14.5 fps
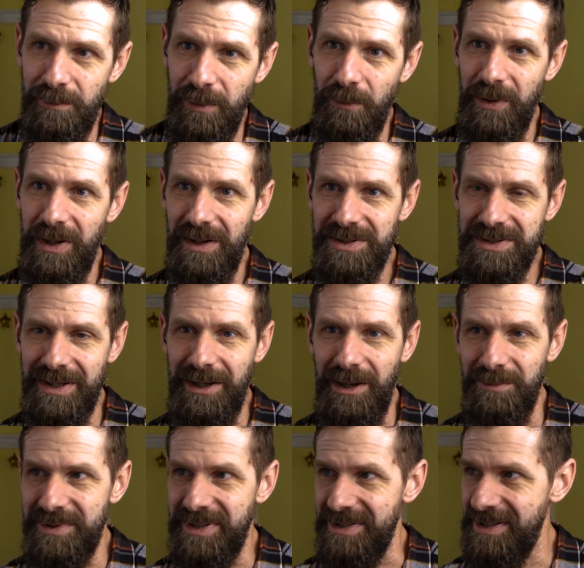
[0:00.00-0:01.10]
but we also
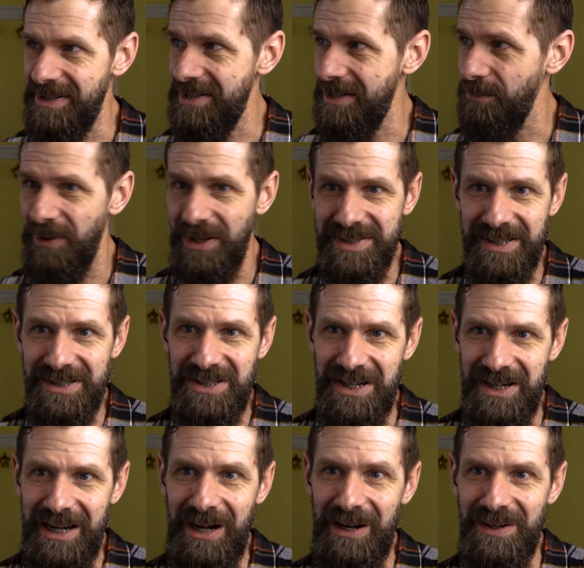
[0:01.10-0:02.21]
helped uh, 60 plus
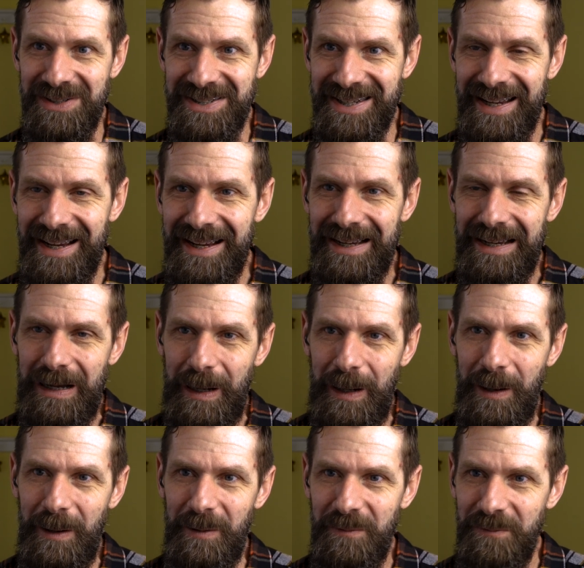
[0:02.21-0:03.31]
engineers
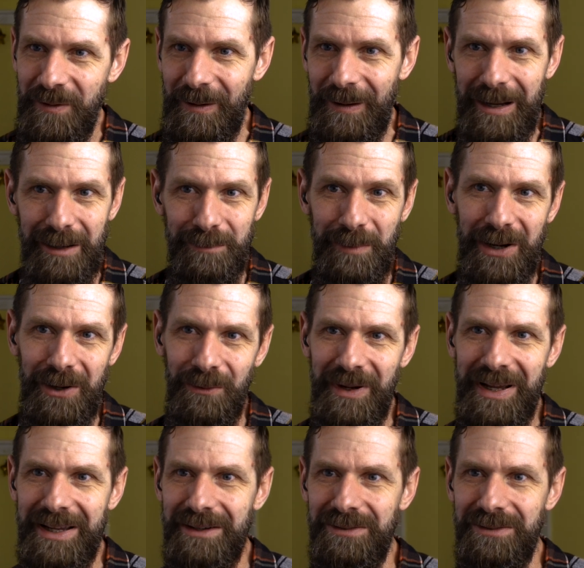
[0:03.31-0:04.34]
uh, figure out a better way